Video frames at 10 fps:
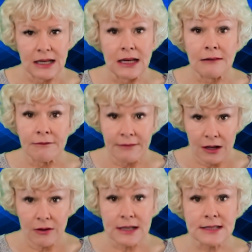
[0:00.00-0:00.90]
in
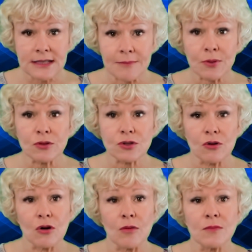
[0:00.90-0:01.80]
very simple
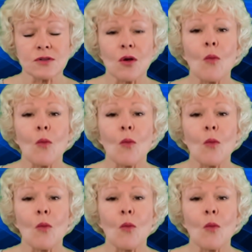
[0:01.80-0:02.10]
terms